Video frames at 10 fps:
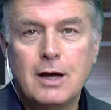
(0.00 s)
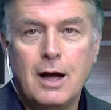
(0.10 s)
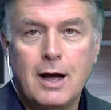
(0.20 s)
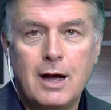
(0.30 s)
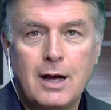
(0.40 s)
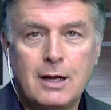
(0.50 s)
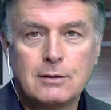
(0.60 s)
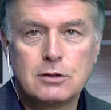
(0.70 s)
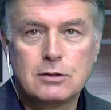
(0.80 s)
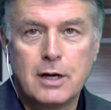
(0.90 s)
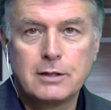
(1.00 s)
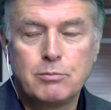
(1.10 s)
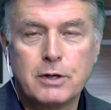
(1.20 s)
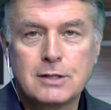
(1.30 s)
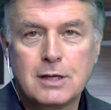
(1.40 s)
and trying to
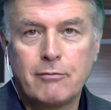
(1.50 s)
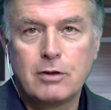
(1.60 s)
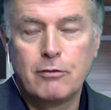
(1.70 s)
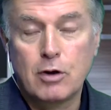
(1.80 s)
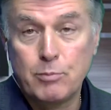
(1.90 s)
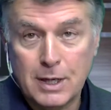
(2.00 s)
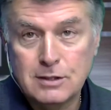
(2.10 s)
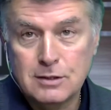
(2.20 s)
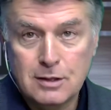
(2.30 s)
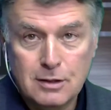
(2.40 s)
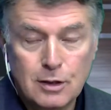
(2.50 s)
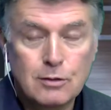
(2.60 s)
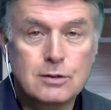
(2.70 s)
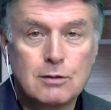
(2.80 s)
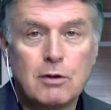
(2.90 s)
bring together the very best
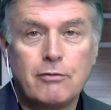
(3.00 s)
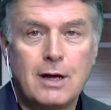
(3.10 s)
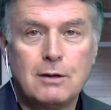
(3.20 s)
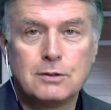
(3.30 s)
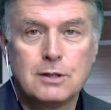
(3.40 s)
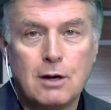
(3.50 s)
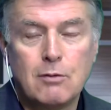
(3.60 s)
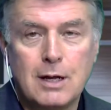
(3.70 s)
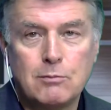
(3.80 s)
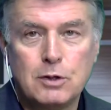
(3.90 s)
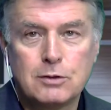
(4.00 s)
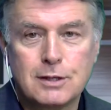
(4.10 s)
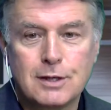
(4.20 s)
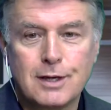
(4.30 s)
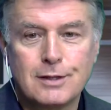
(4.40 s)
news that we found around
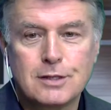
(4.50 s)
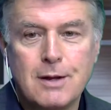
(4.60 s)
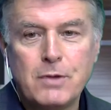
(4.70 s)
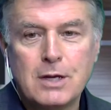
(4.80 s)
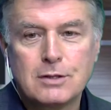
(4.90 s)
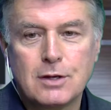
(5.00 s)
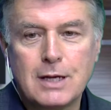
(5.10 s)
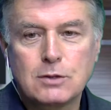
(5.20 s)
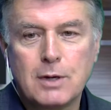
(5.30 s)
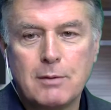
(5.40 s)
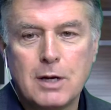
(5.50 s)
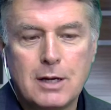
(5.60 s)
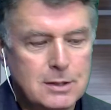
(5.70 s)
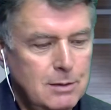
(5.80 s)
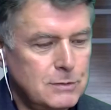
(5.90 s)
Milton Keynes. So that's what I'm
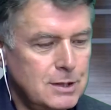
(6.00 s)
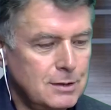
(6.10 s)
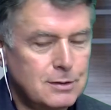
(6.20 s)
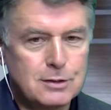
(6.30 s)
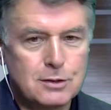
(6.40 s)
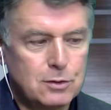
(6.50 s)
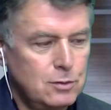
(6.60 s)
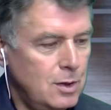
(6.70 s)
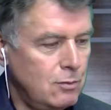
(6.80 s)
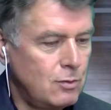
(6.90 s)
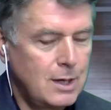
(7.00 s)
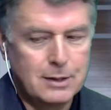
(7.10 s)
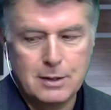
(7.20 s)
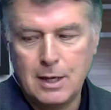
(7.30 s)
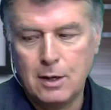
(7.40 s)
attempting to do right
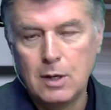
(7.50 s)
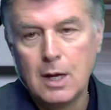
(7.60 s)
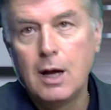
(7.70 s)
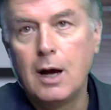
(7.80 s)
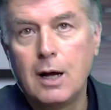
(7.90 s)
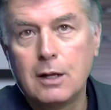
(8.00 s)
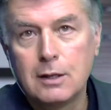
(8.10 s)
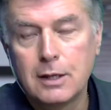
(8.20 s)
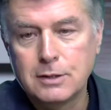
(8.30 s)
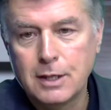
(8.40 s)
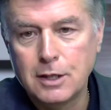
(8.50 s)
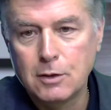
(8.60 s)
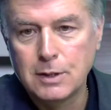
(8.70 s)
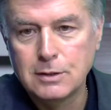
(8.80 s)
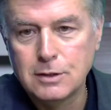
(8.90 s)
now. I'll take you
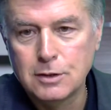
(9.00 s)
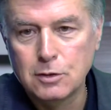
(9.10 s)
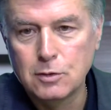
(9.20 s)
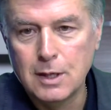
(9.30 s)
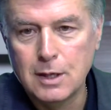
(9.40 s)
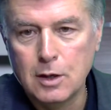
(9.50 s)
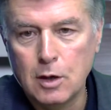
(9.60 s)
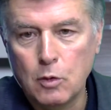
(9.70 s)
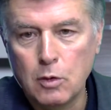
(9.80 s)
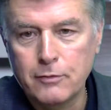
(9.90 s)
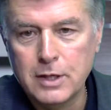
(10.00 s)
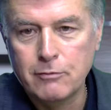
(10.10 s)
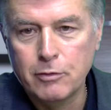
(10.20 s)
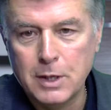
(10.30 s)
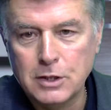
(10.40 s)
into all of the
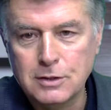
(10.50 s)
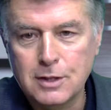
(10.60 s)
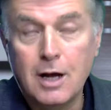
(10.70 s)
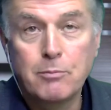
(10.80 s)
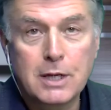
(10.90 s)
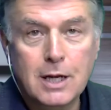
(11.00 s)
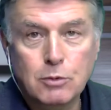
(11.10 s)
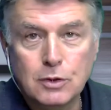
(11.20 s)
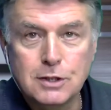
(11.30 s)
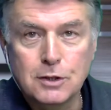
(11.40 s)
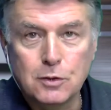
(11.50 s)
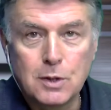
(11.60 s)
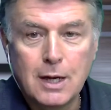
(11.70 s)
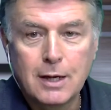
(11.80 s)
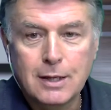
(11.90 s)
information that I've been able to
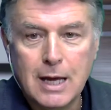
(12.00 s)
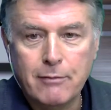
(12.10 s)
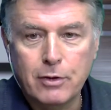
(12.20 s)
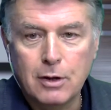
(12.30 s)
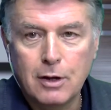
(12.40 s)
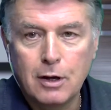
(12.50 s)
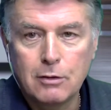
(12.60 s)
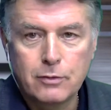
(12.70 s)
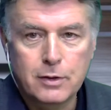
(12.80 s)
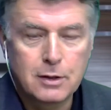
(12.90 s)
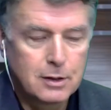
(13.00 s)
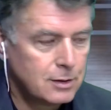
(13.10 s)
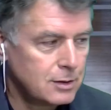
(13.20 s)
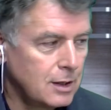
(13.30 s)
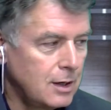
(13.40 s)
gather over
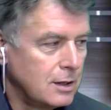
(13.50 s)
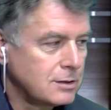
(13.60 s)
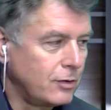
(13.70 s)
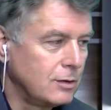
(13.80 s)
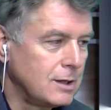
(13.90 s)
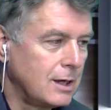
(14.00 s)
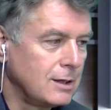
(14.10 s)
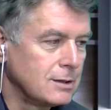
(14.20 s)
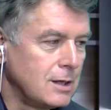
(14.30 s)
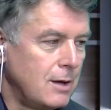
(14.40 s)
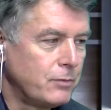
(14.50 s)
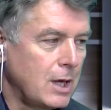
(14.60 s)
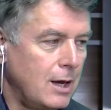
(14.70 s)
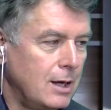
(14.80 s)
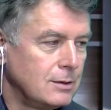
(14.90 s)
the last few days,
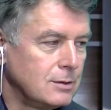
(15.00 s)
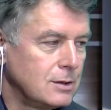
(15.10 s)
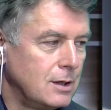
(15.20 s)
and